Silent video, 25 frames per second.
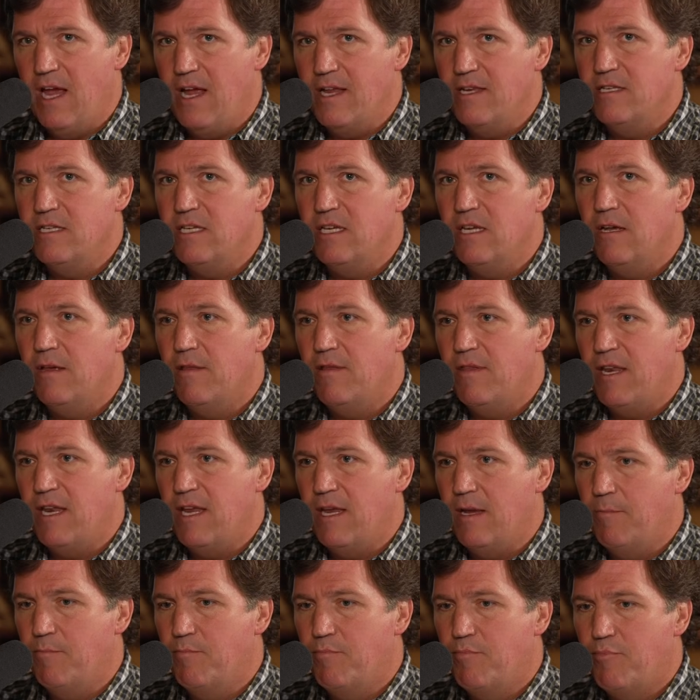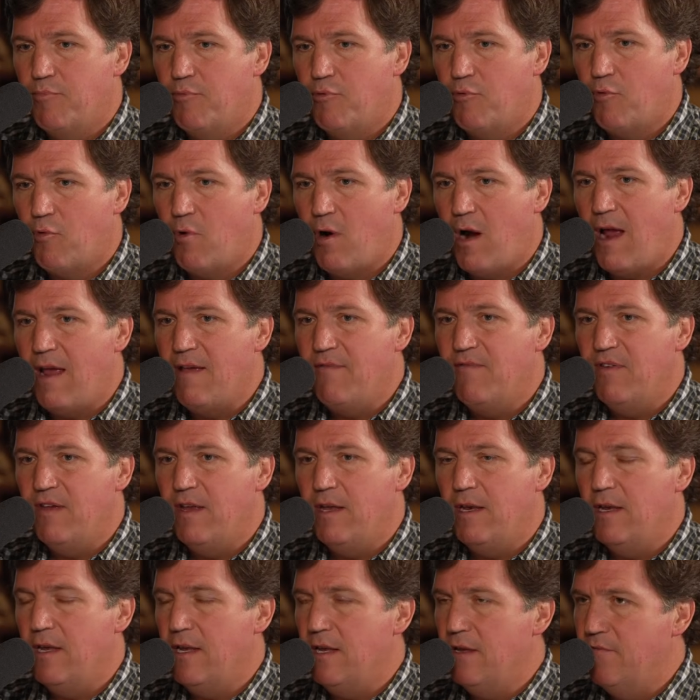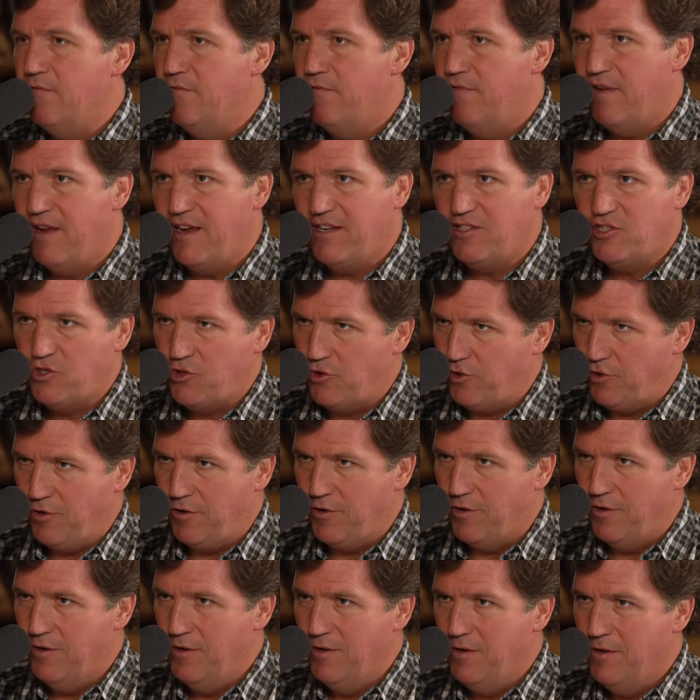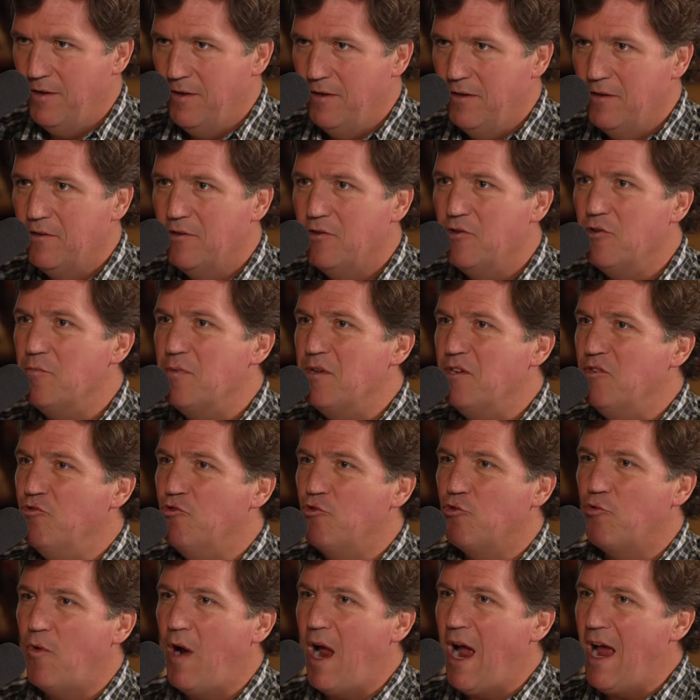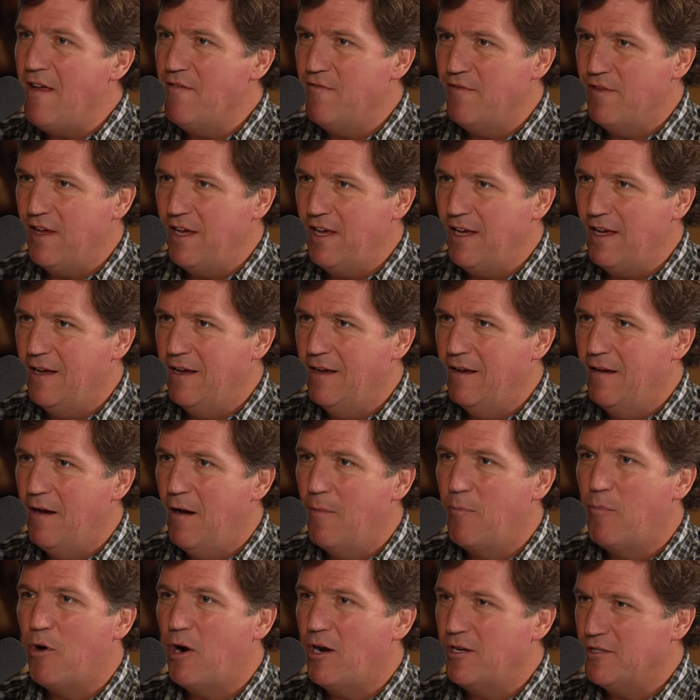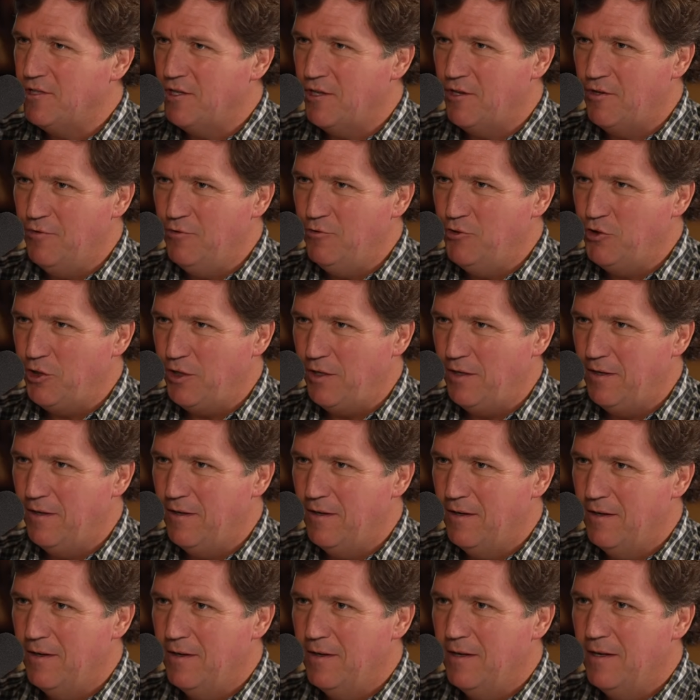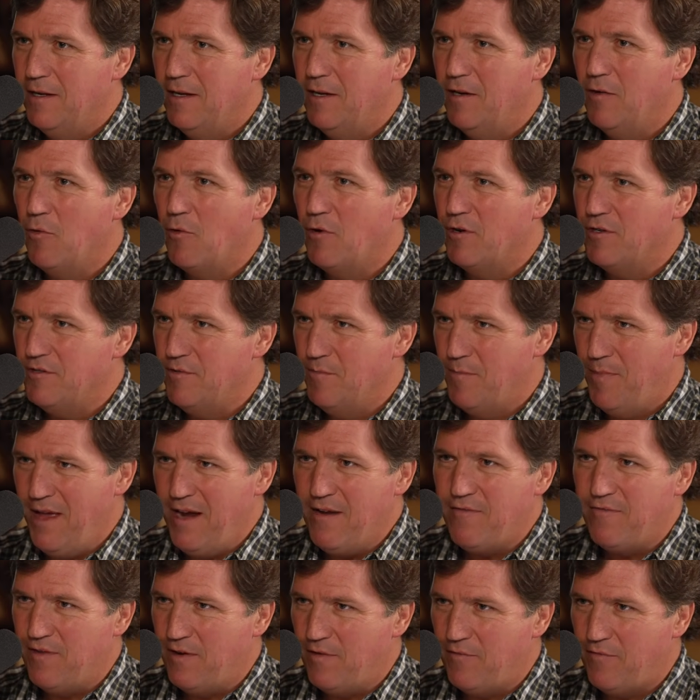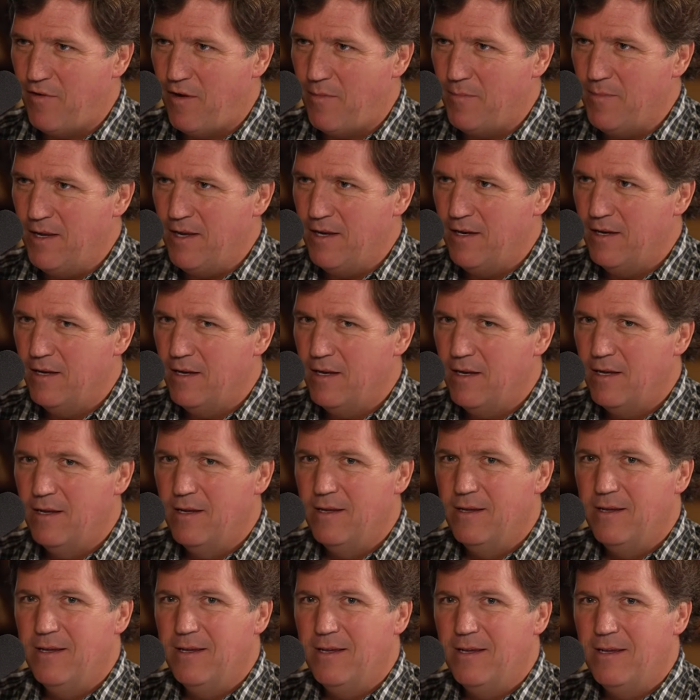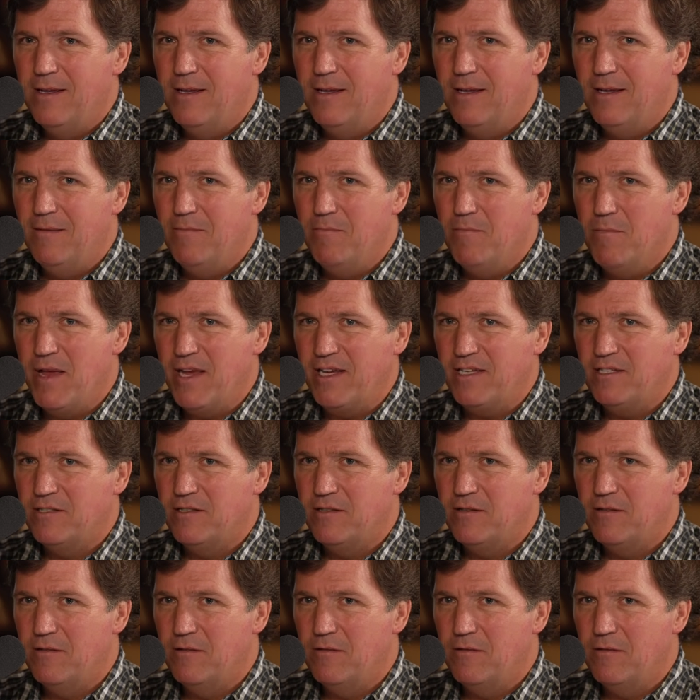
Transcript: idea that a private investor could be driving a prosecution in order to benefit from it makes